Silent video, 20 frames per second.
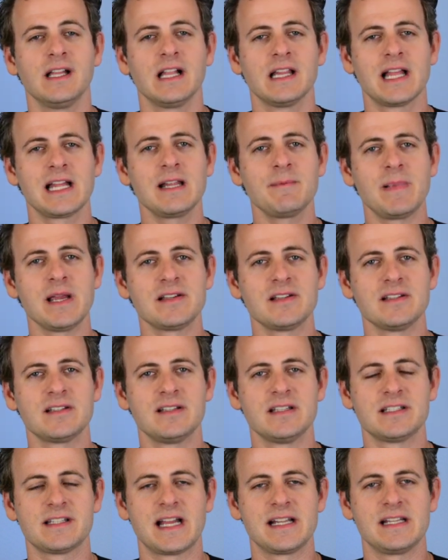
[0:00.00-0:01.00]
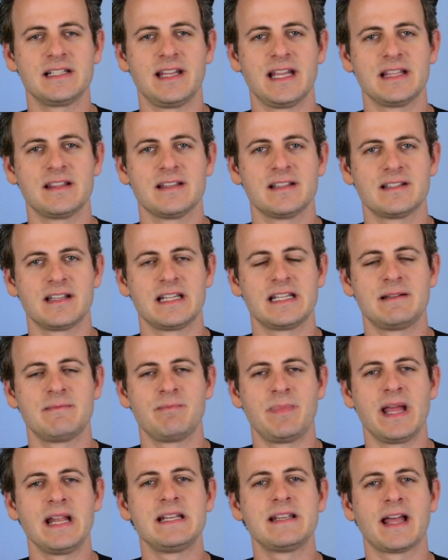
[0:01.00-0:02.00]
A lot of patients decide to take this at
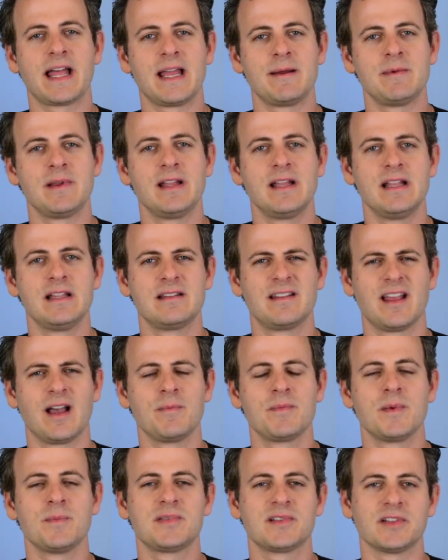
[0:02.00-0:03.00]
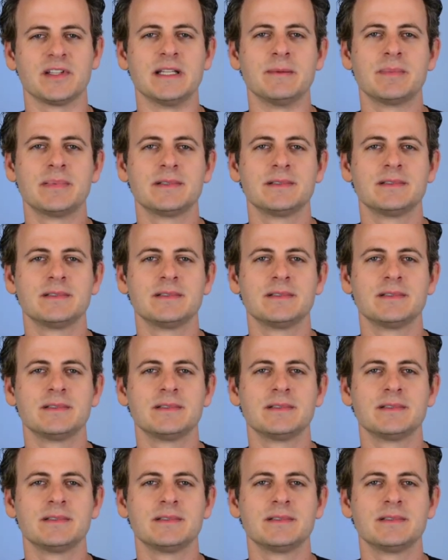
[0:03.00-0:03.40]
bedtime to help them sleep.